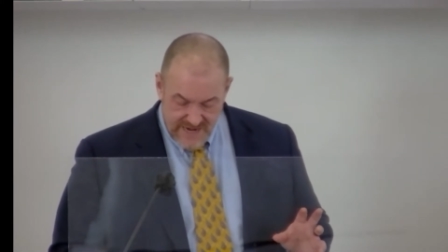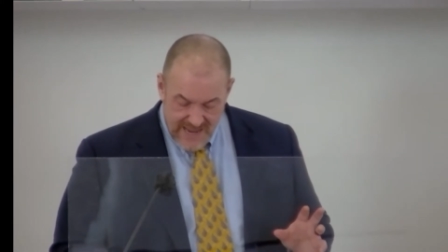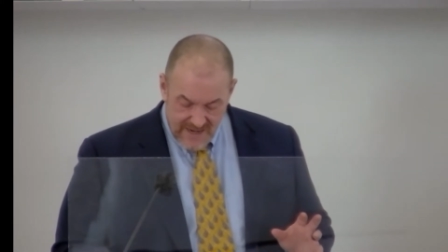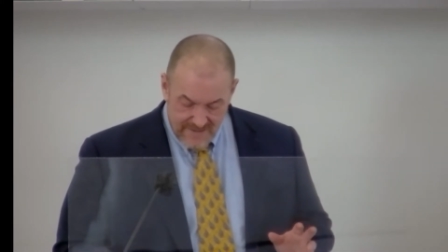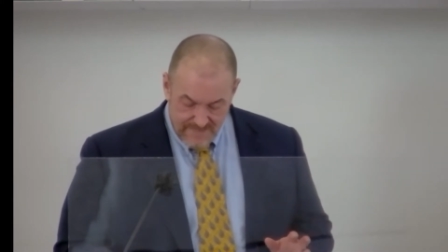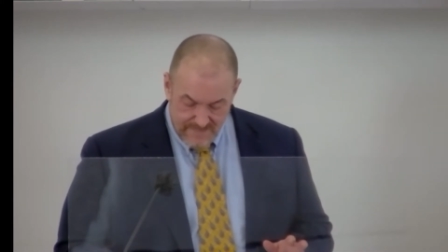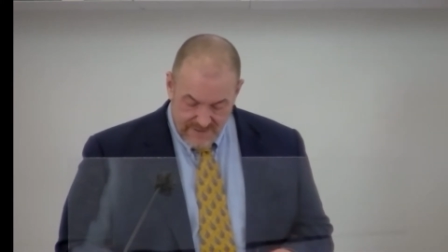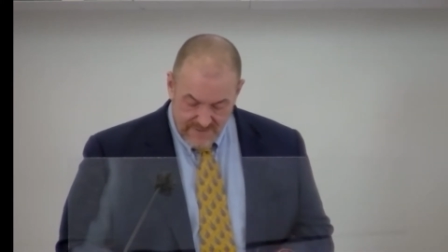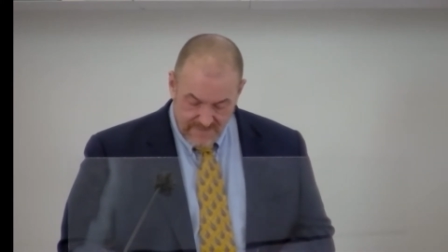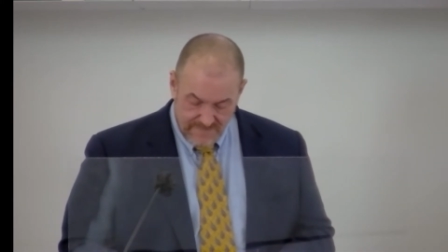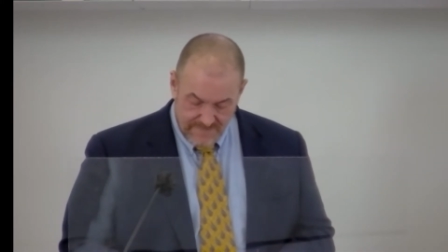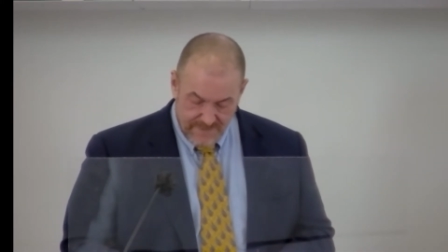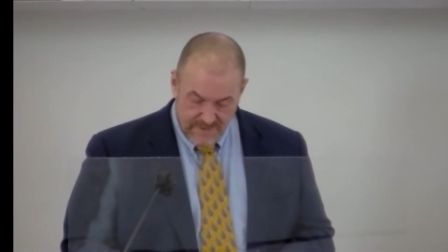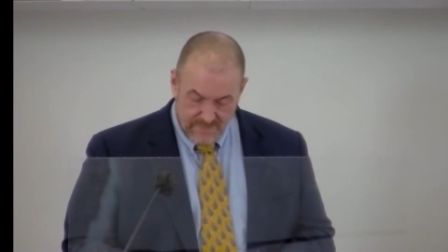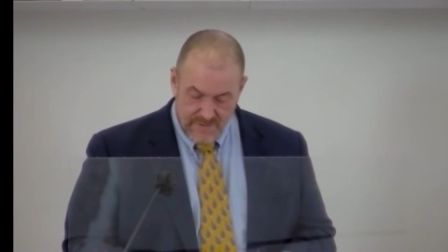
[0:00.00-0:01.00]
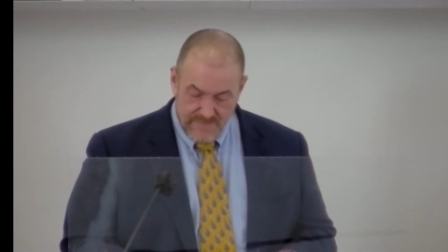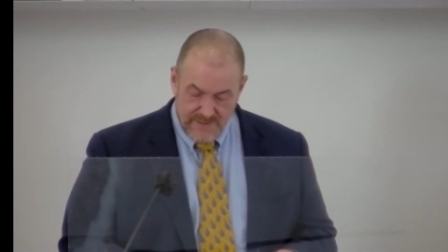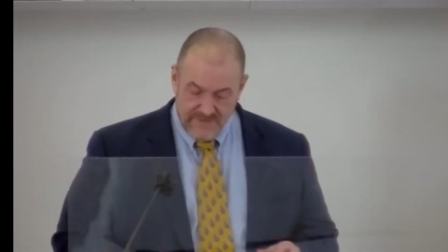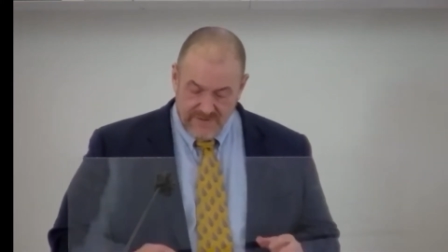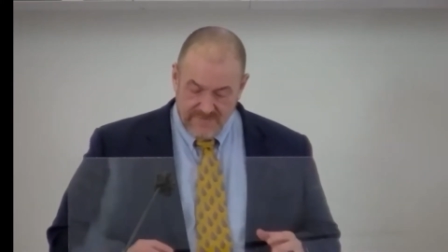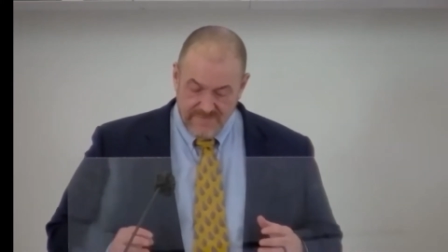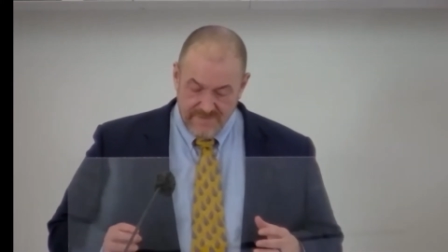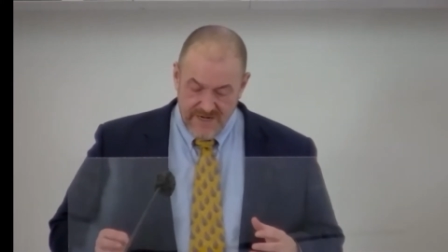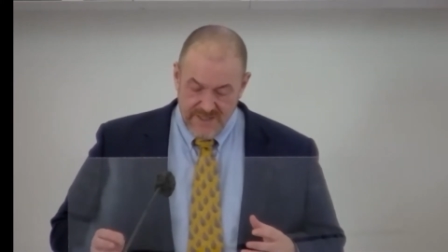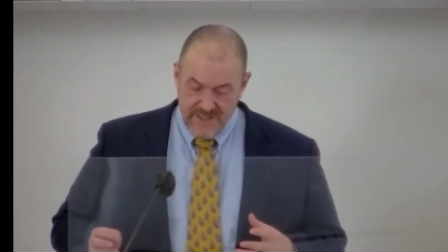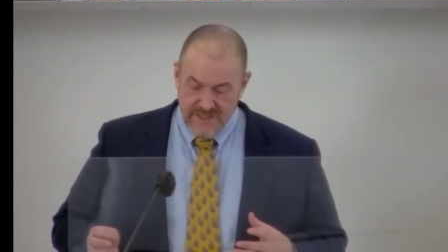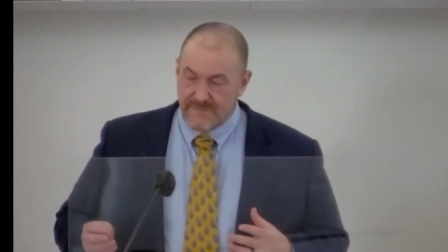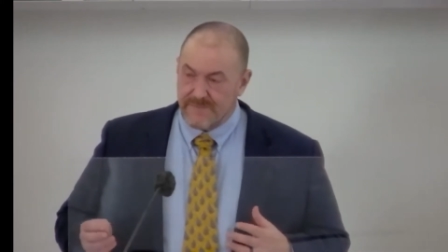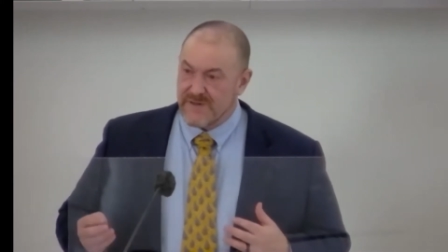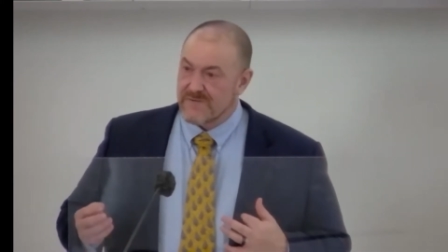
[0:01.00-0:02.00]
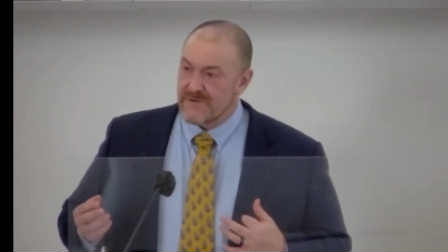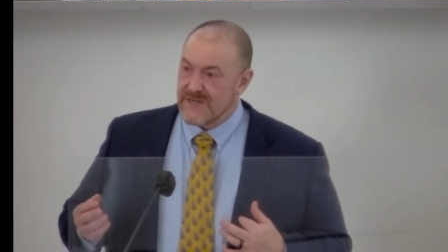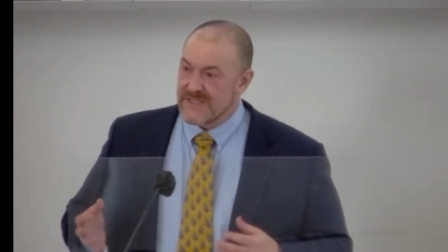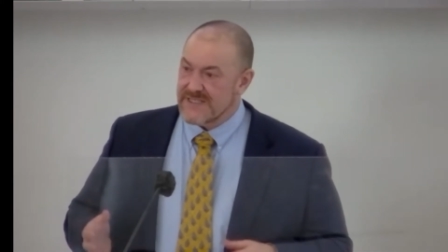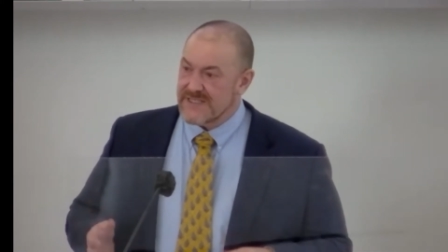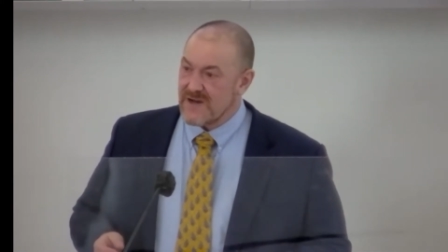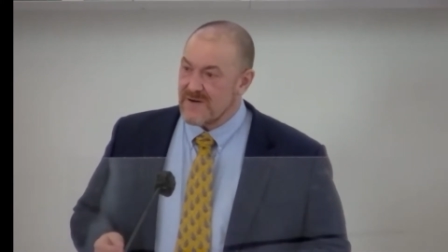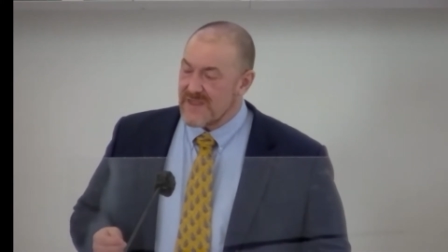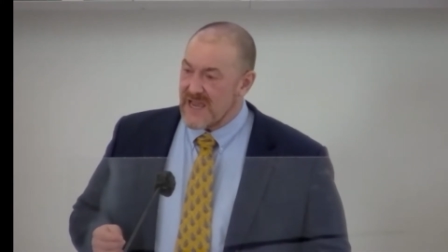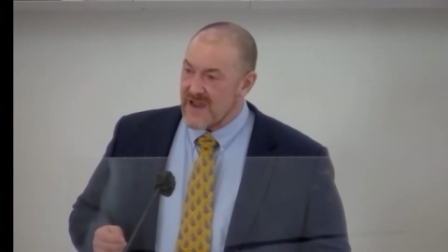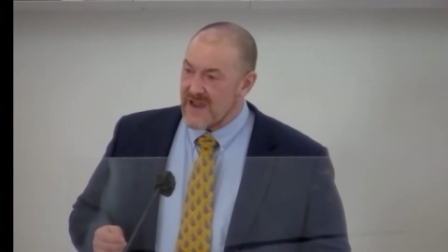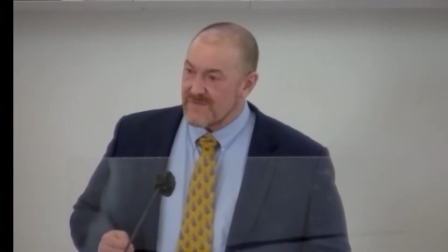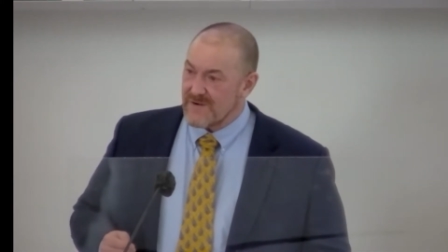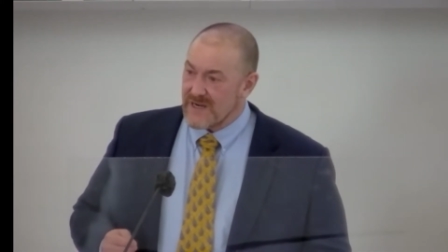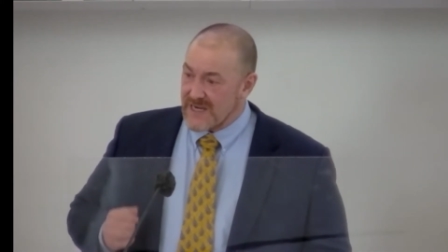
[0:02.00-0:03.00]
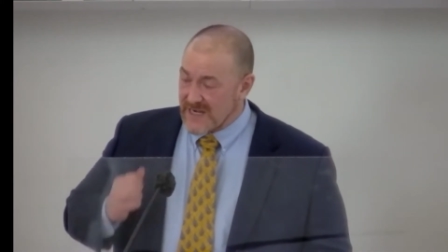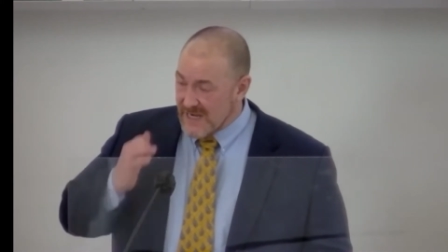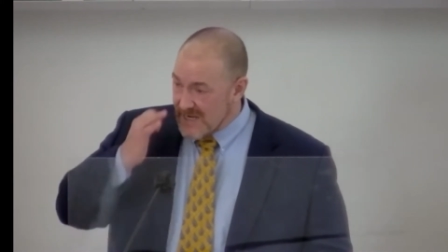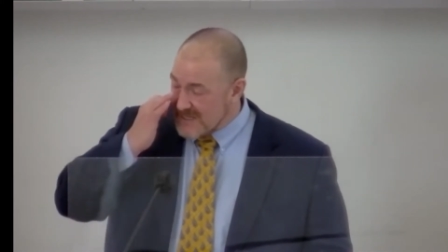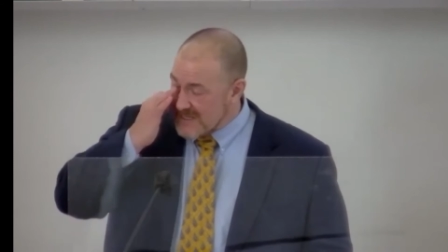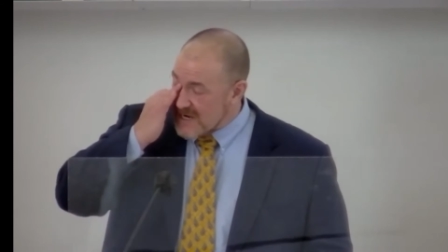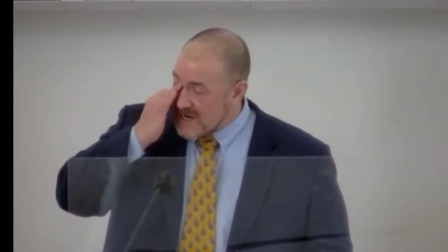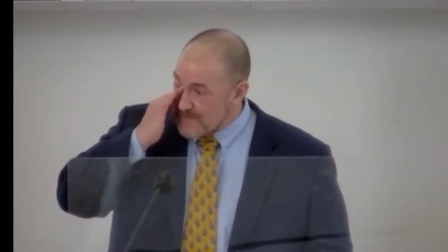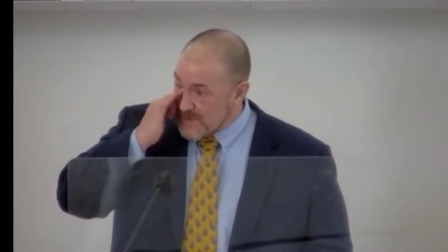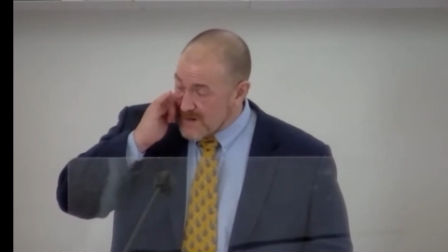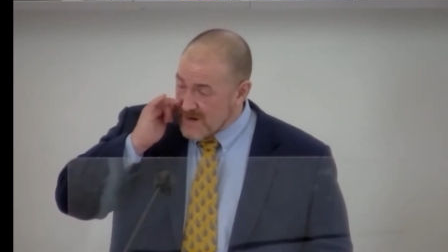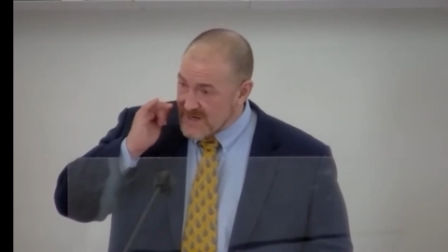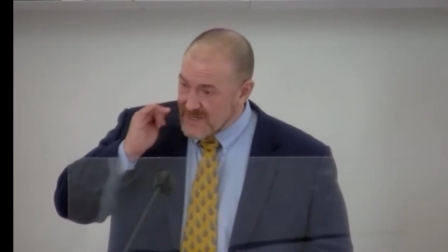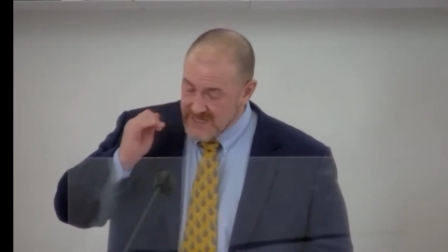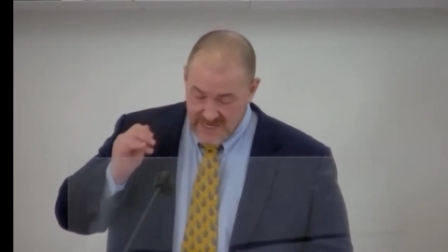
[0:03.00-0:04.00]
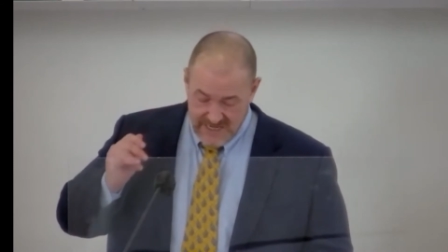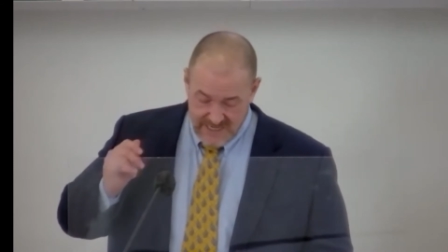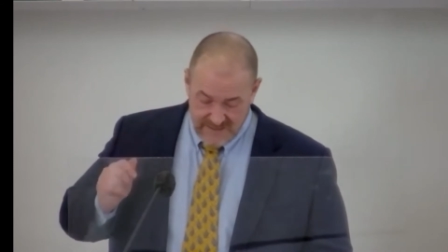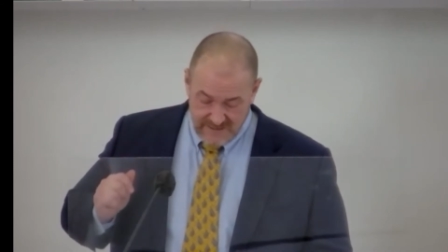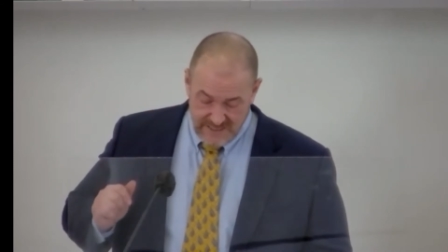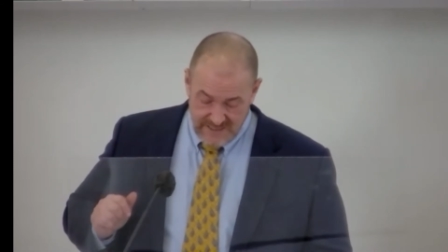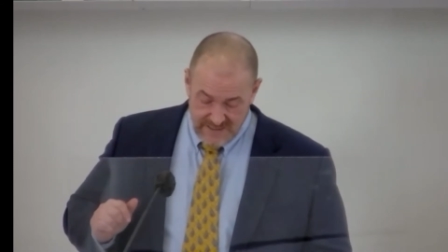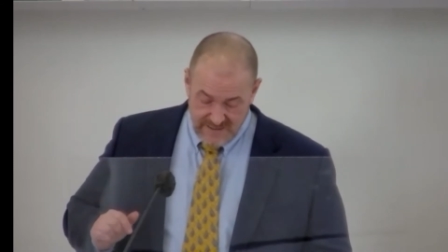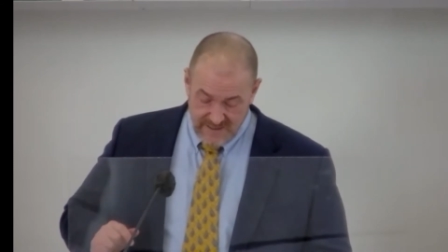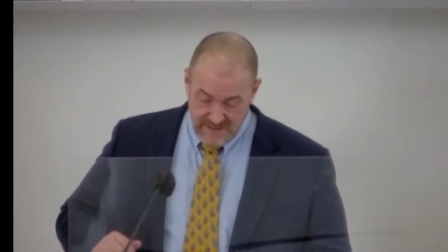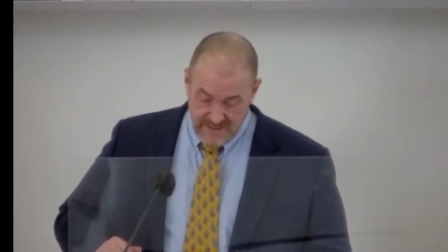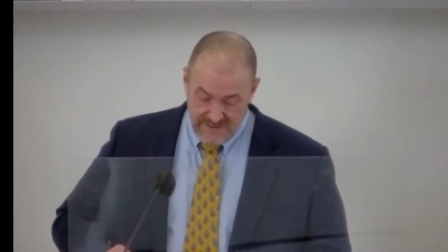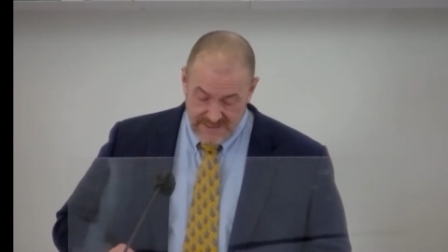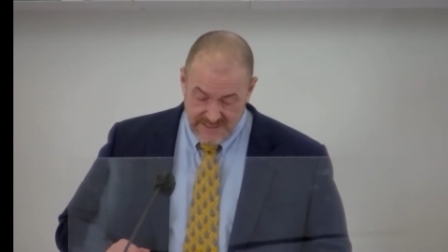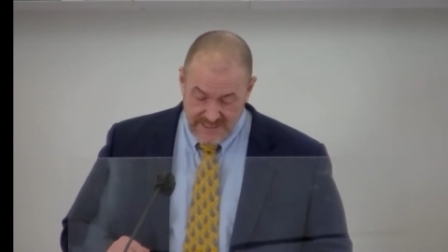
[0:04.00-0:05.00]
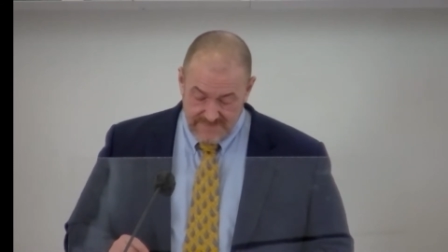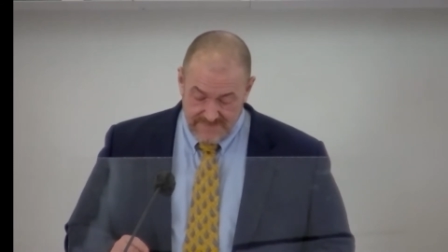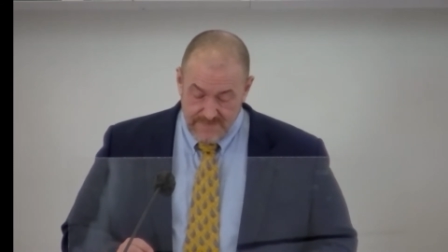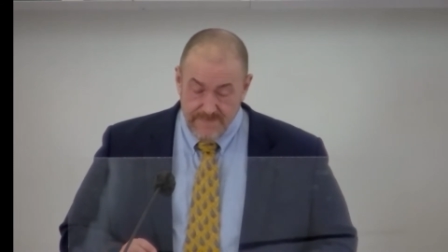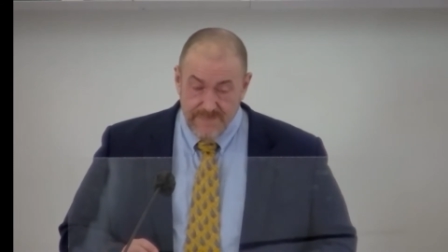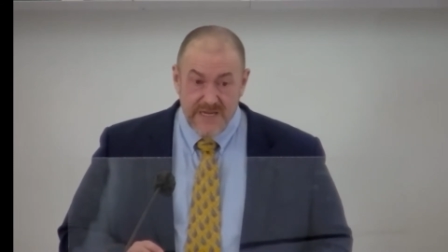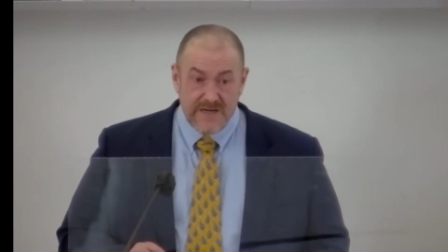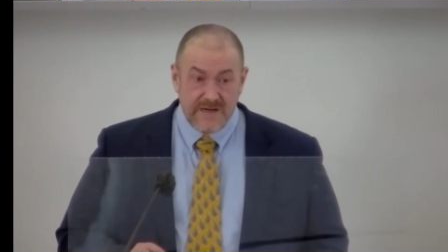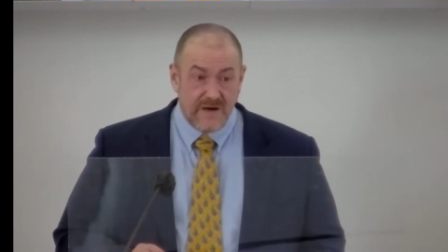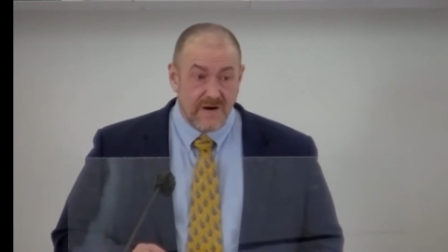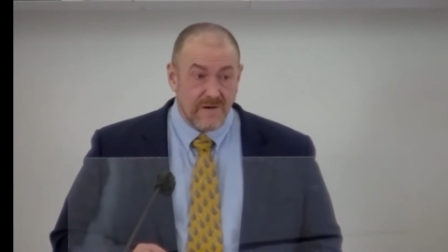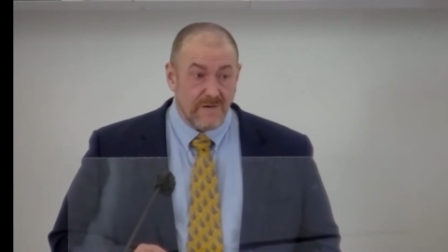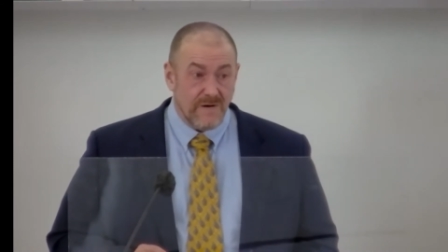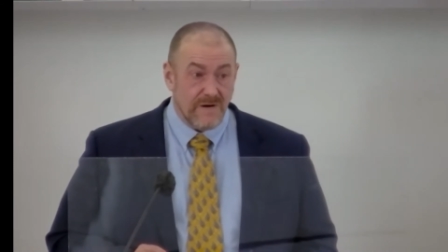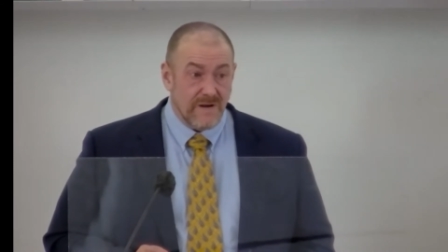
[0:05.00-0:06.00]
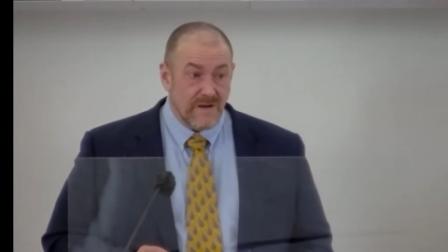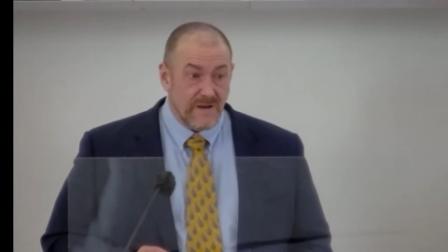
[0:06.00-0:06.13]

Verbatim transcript: Attenborough film about the friendship between South African anti-apartheid leader Stephen Biko,